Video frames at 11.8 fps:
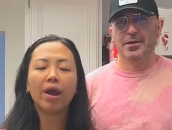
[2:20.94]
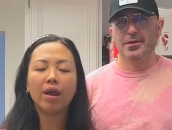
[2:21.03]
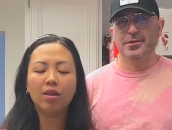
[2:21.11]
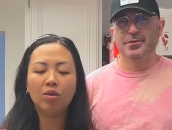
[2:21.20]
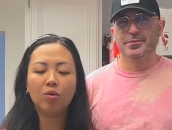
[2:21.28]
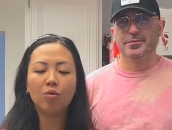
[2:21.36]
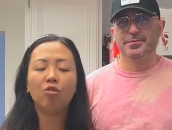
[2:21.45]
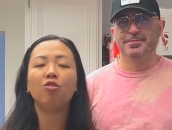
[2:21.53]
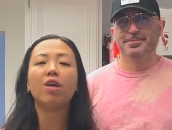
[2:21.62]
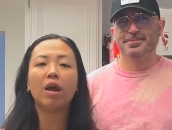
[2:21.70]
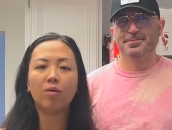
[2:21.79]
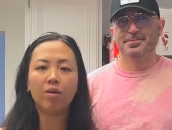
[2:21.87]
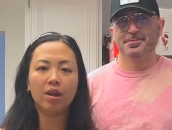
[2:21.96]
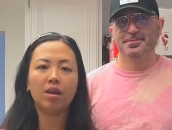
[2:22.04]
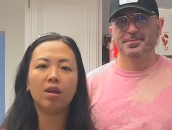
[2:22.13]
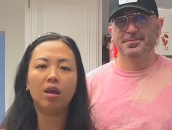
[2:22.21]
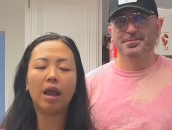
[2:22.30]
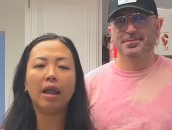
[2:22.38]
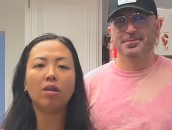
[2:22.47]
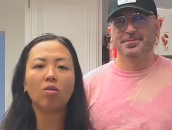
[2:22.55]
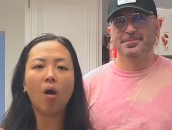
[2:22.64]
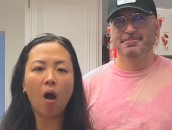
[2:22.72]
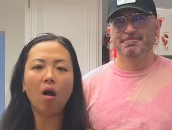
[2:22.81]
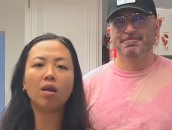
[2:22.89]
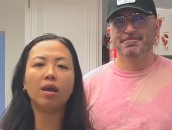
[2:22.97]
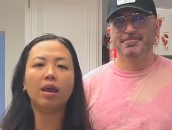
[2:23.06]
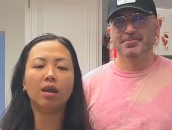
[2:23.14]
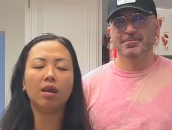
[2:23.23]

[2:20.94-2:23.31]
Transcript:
Speaker 1: can you sharing and talking.